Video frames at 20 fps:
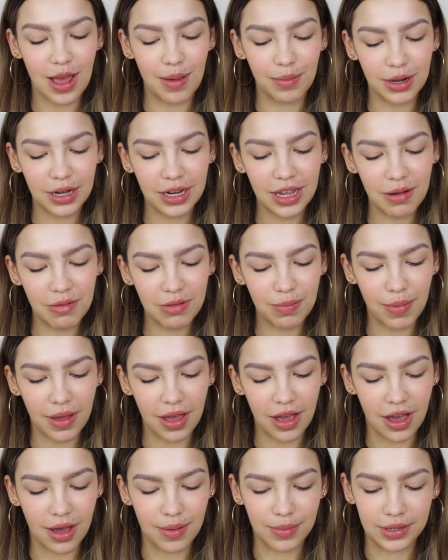I'm going to go with
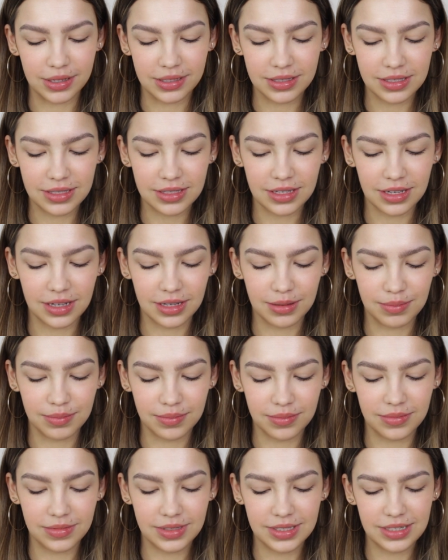Bahamas. I
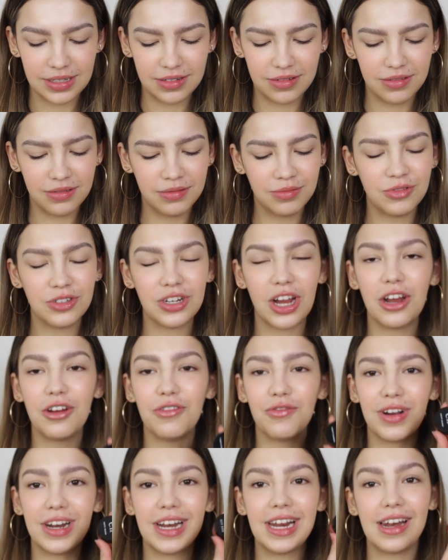still
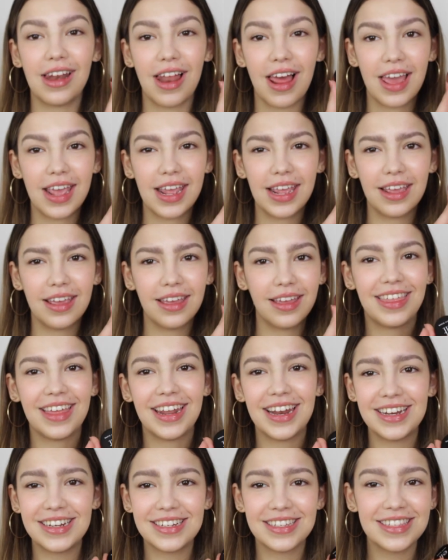don't really like
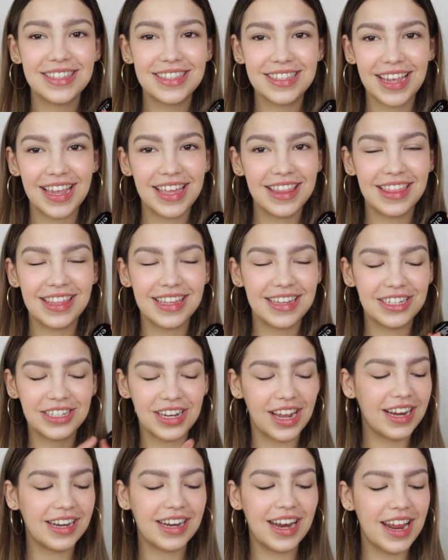that it doesn't say the
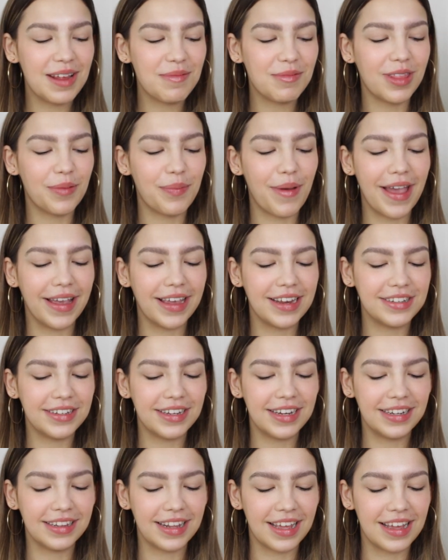shade name on the
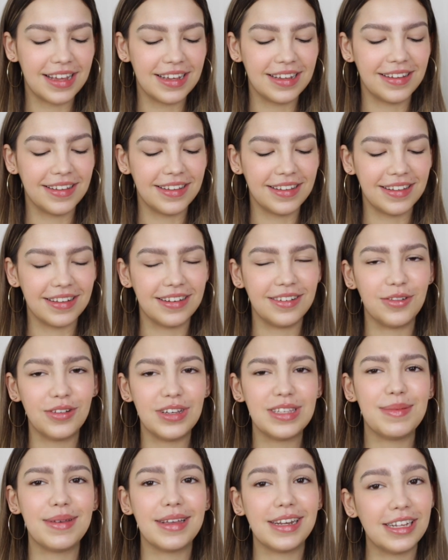packaging. That
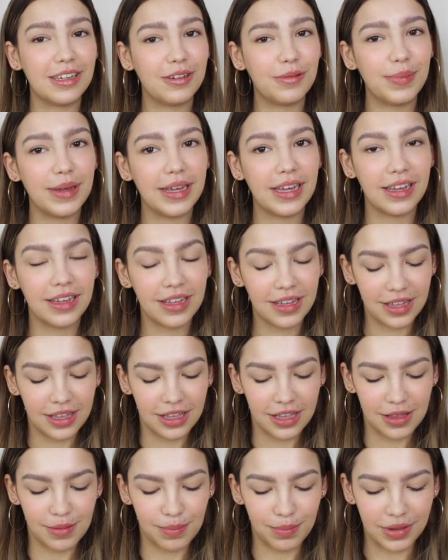annoys me a little bit,
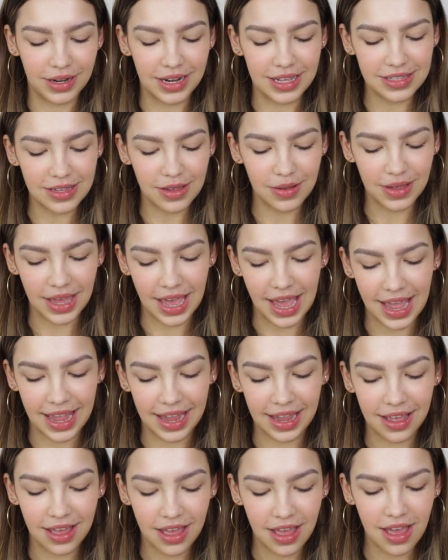but it's
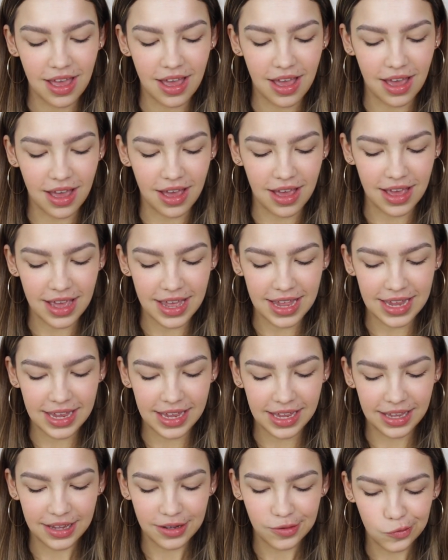okay.
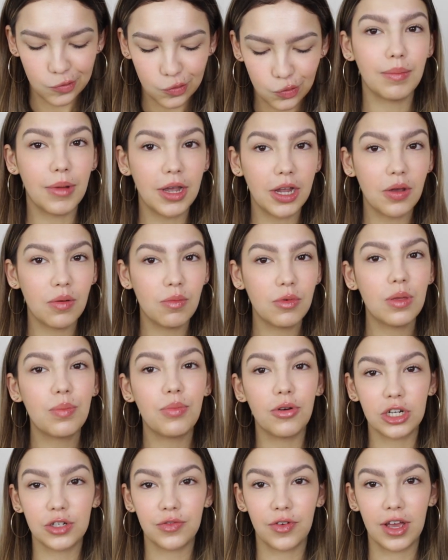I might go in with the
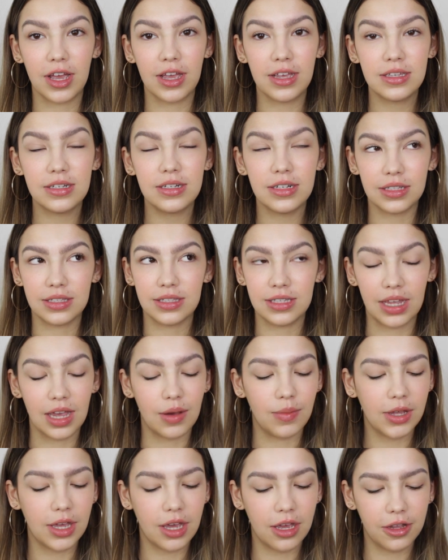brush first and see
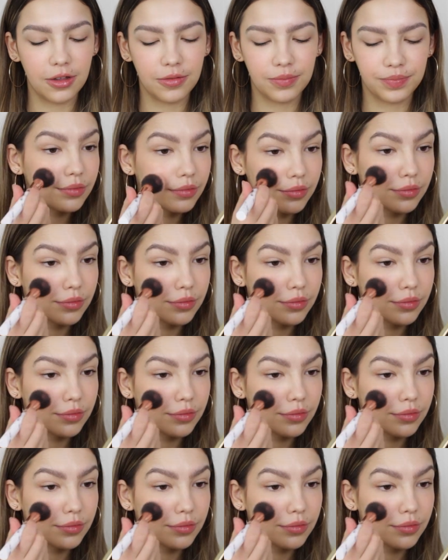how we go.